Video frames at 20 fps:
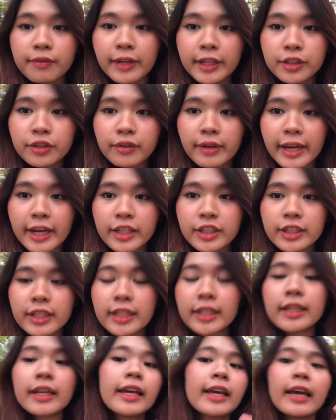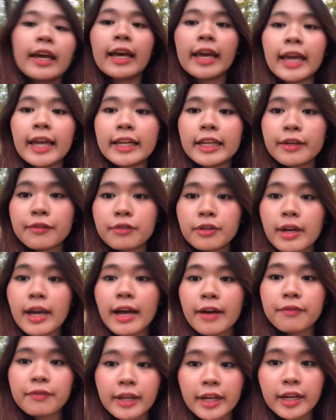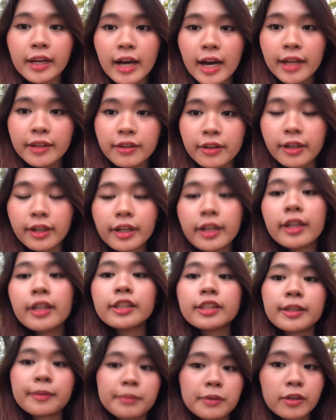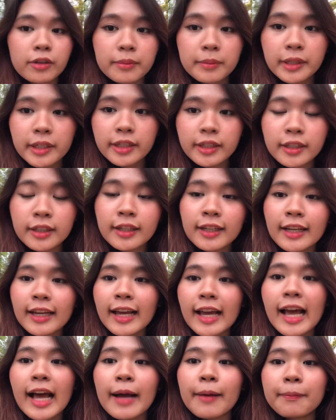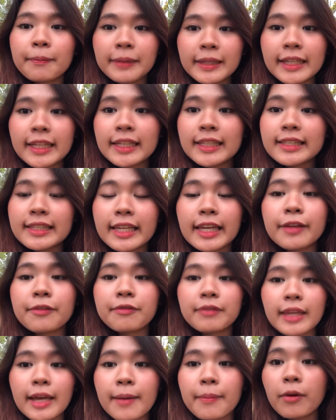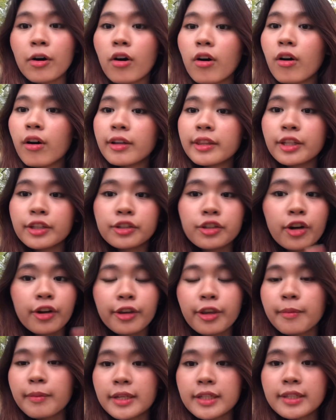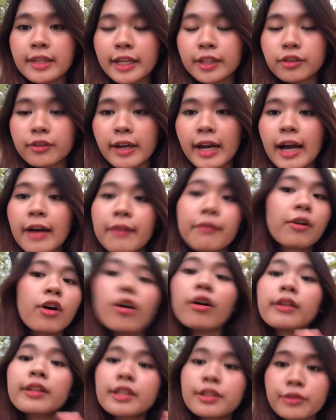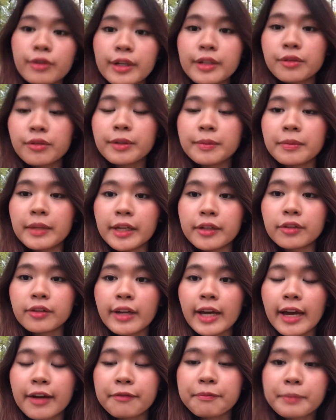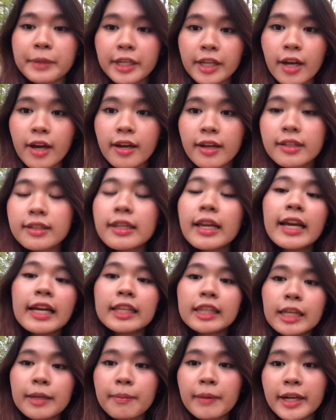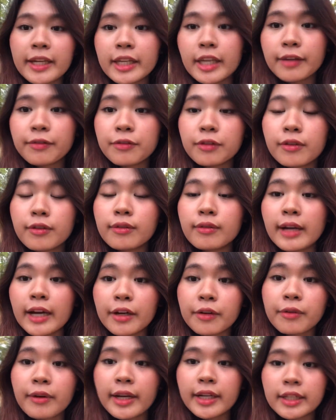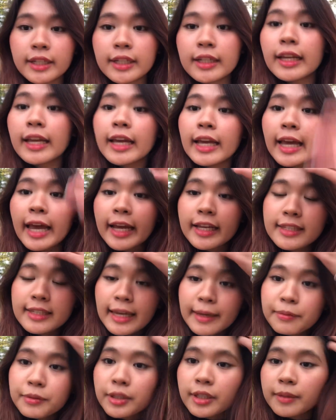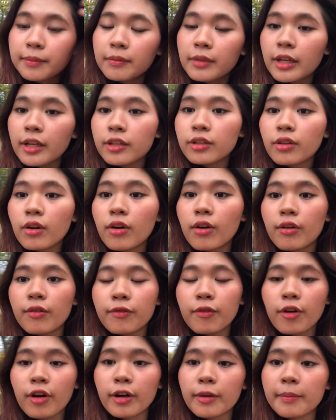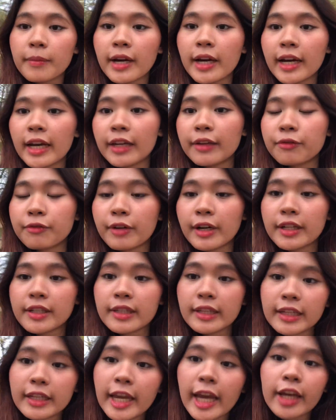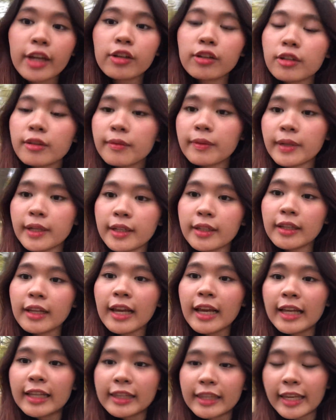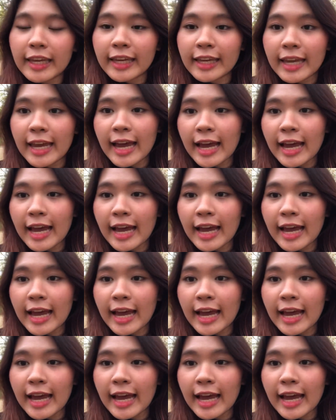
education and if you have another diploma, please give them all the documents that you have, all the transcript that you have, because they might give you a credit exception. So for my friends in KU Leuven, they